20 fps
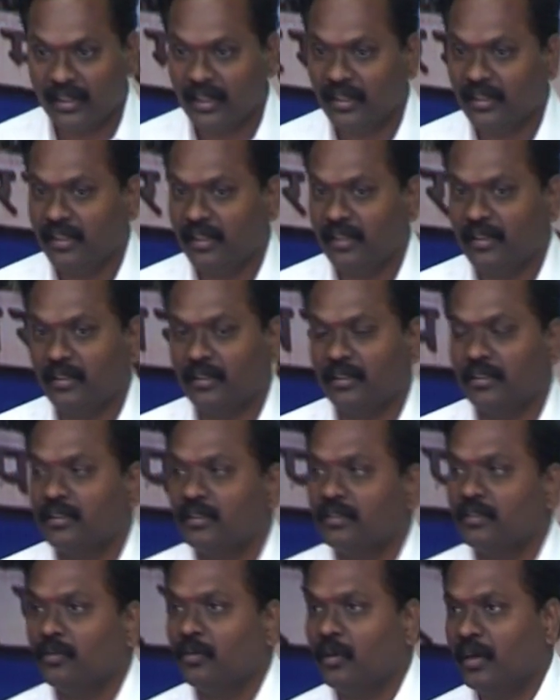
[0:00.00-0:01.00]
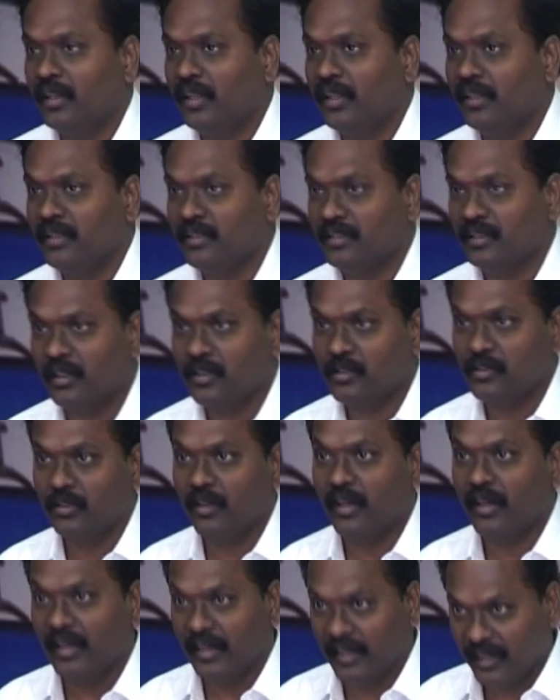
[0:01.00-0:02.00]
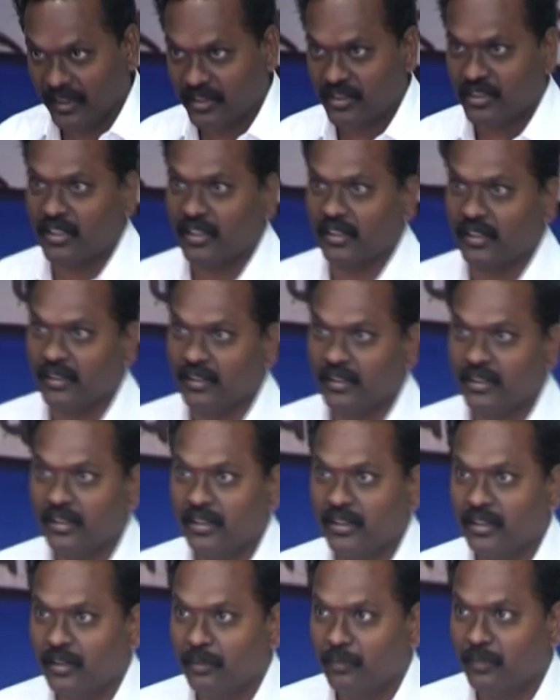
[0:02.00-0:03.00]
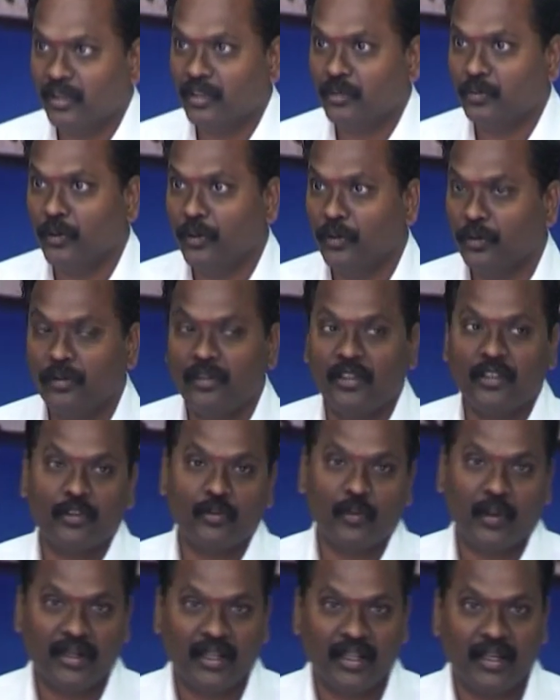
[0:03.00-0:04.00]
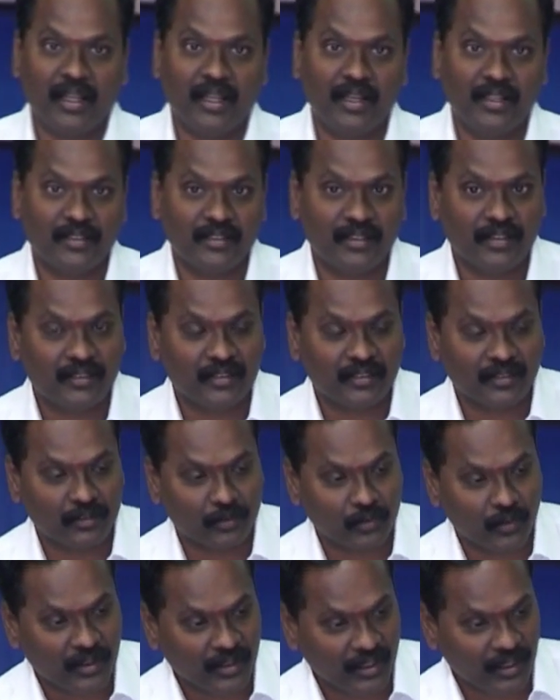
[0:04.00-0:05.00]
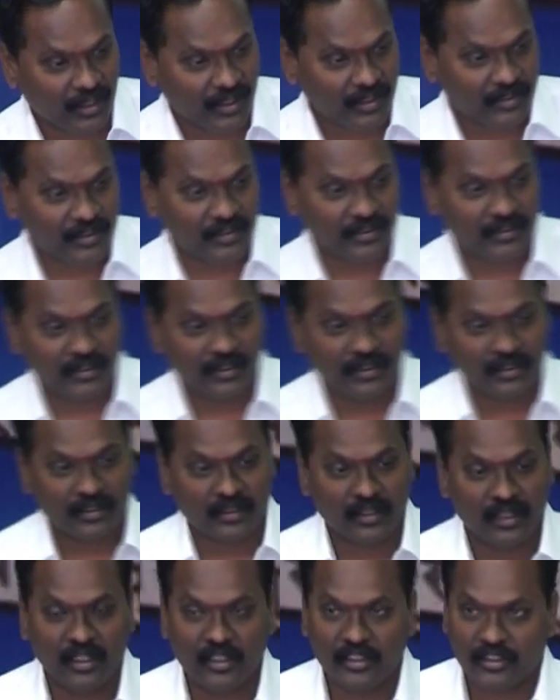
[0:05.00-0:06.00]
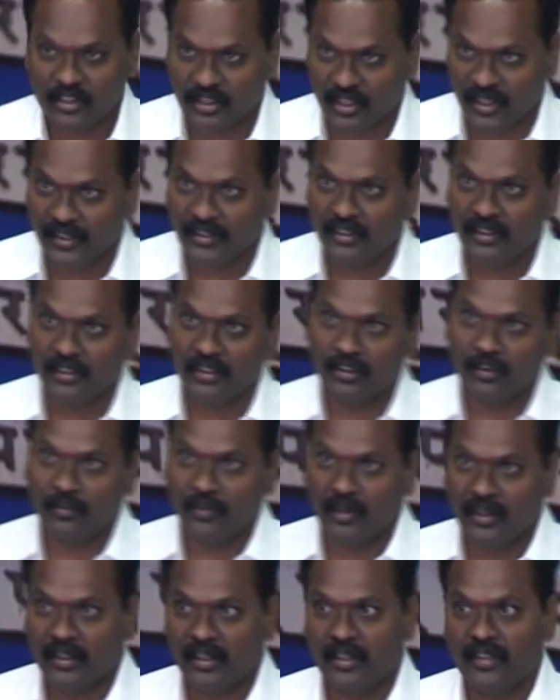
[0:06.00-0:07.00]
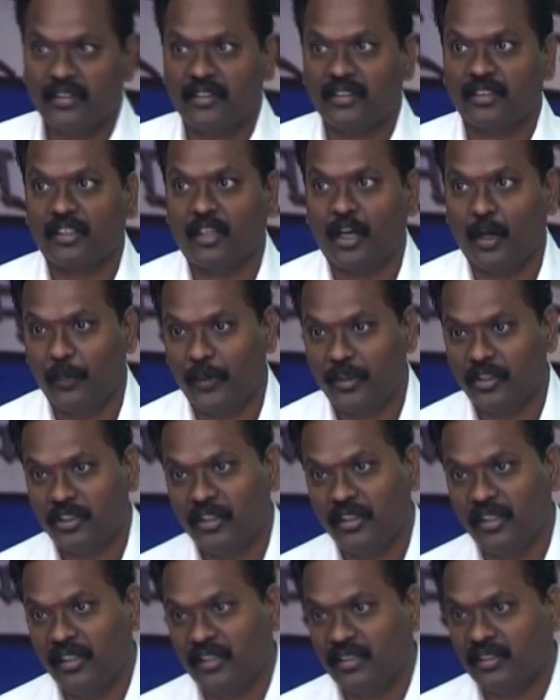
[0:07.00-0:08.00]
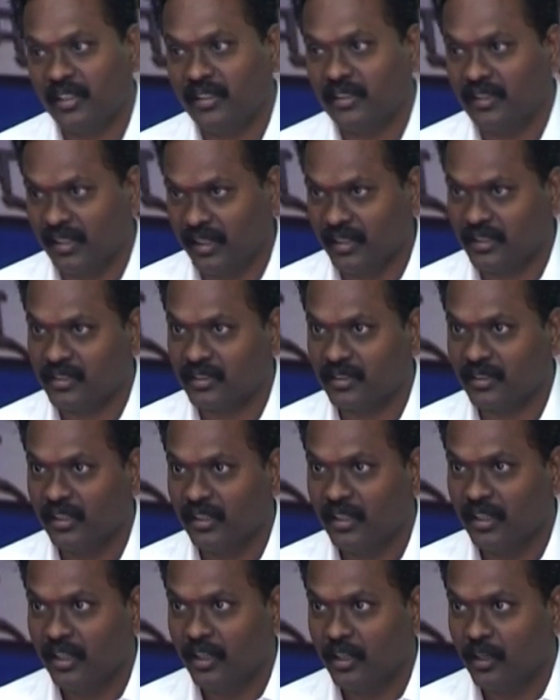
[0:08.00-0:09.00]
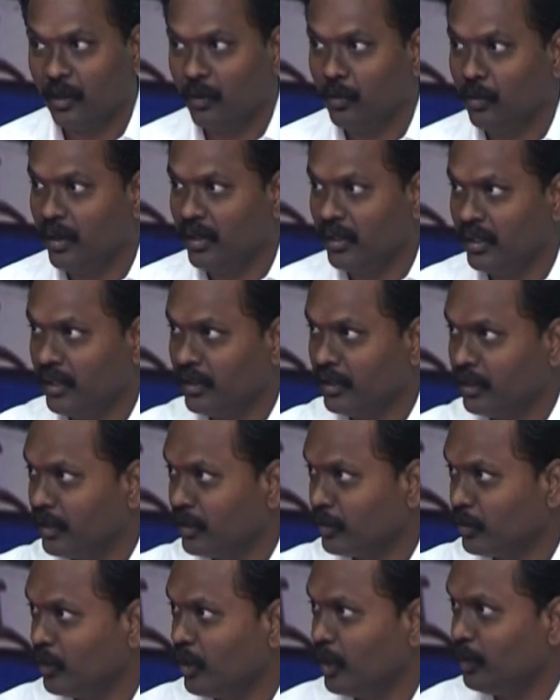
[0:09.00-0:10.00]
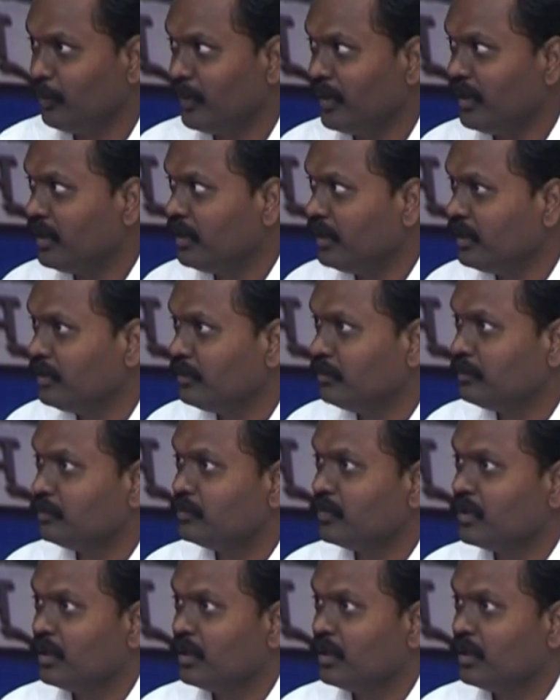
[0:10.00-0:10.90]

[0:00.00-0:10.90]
thought that water is also an industry. Because we do this SWOT analysis. SWOT analysis is strength, weakness, opportunities and threats. Now under QIP